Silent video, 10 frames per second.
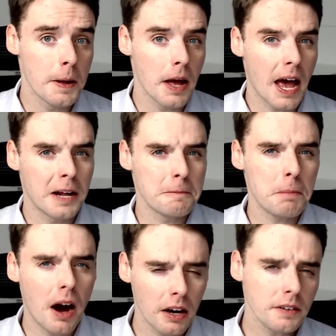And
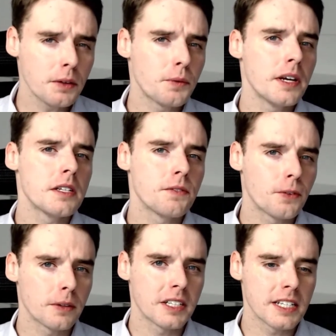part of the reason for
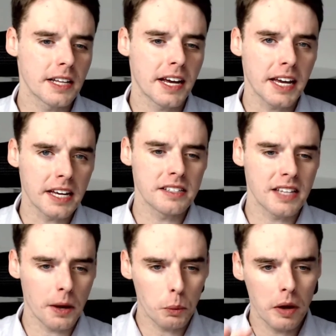the delay is
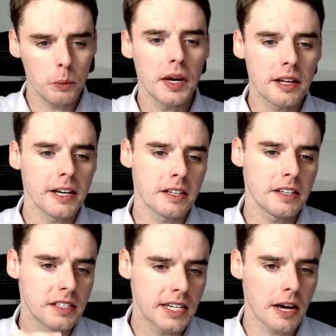that when we click this
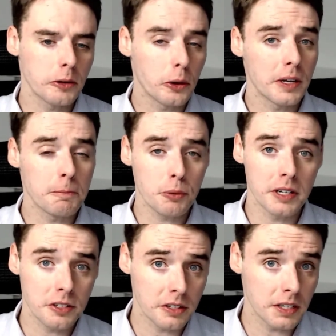download and print
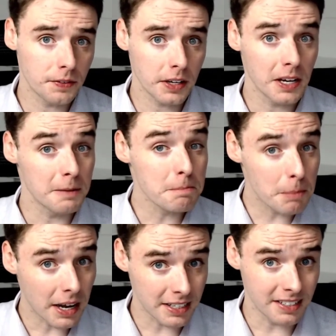certificate
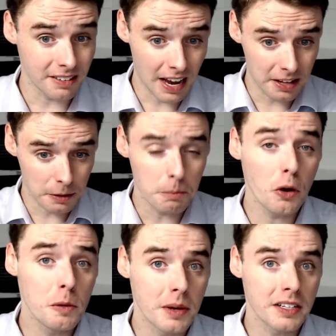button at the
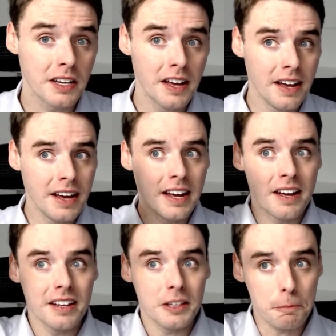moment,
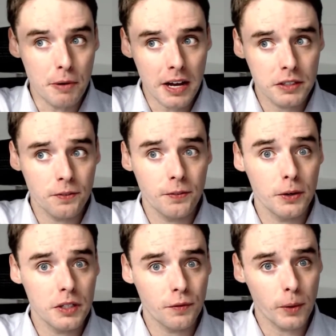the browser
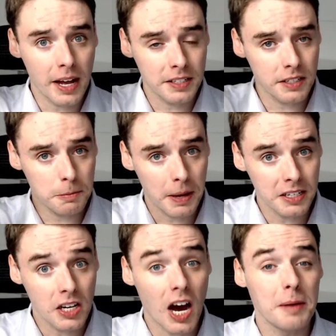first of all has to spend
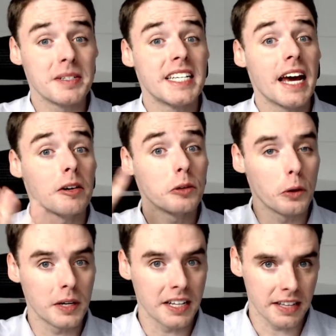time
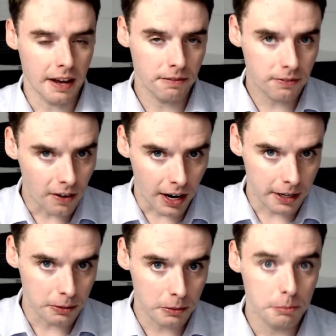downloading that
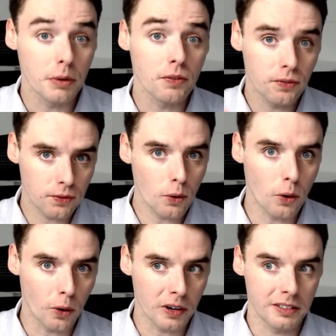file
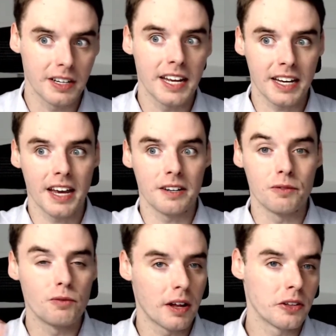before it can
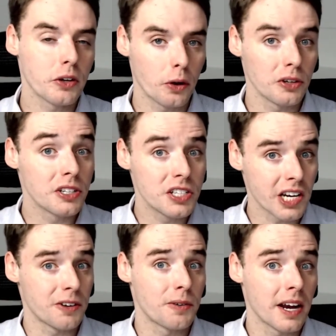run the code to
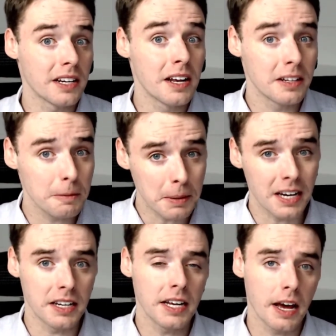generate the
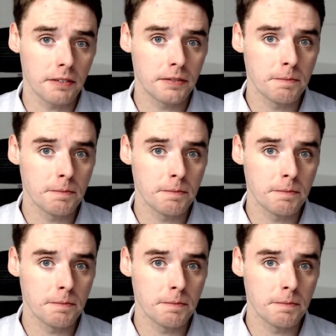PDF.